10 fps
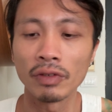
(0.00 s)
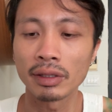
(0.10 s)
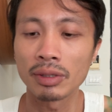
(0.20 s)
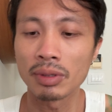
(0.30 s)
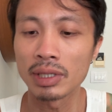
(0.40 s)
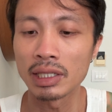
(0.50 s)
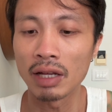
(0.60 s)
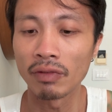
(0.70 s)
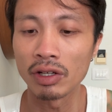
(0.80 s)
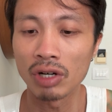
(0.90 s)
feel like this person's
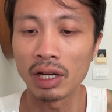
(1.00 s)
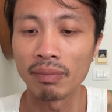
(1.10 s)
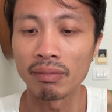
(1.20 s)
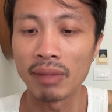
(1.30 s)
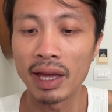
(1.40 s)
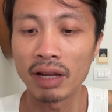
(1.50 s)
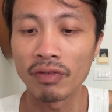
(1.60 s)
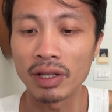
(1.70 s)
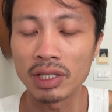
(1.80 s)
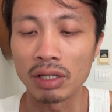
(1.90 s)
definitely trying to
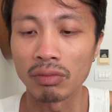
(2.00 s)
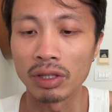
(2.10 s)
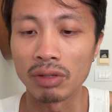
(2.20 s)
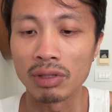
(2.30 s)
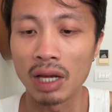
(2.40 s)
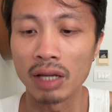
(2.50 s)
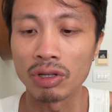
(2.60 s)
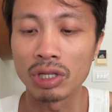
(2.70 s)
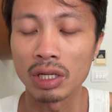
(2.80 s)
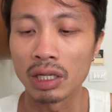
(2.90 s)
manifest here with you,
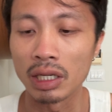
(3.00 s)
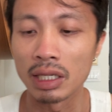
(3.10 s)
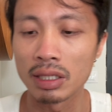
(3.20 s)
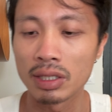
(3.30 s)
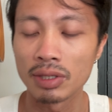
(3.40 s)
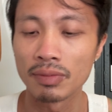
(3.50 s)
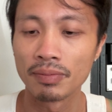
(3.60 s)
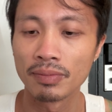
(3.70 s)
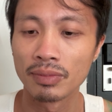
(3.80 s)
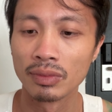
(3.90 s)
Sagittarius.
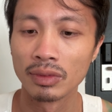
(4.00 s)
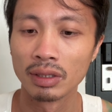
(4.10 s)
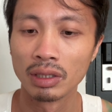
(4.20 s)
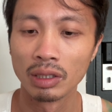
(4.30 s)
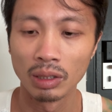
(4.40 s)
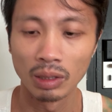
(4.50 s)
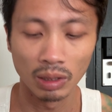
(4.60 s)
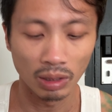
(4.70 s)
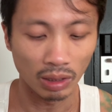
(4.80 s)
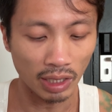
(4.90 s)

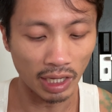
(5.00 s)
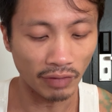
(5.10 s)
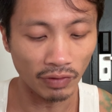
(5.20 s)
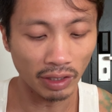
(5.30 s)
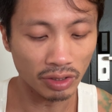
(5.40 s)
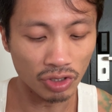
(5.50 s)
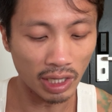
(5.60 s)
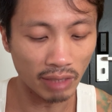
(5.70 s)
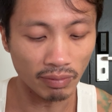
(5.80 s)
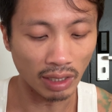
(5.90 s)
Yeah, I feel like they're
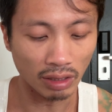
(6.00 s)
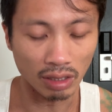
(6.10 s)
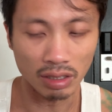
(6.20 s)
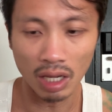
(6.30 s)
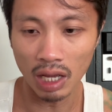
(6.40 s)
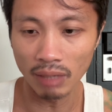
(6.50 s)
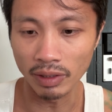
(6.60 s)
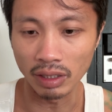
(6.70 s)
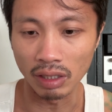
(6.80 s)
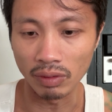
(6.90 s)
trying to make things
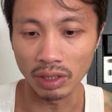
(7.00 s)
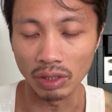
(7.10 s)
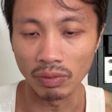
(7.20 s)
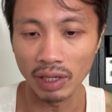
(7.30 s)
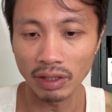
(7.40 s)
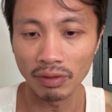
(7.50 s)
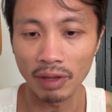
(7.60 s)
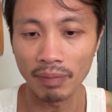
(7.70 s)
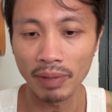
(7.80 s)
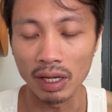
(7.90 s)
happen here with you. We have the,
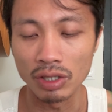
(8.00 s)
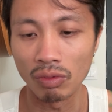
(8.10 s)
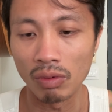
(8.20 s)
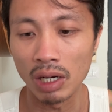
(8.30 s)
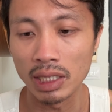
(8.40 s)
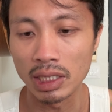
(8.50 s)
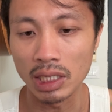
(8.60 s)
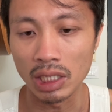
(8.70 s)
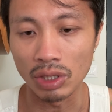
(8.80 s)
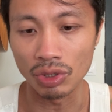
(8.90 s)
a page of wands
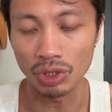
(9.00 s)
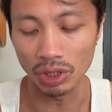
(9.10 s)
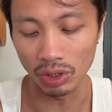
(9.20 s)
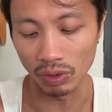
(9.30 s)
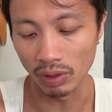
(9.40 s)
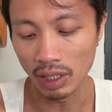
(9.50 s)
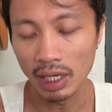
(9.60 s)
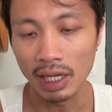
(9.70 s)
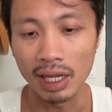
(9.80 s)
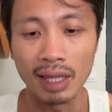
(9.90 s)
here too,
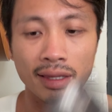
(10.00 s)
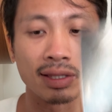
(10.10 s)
and the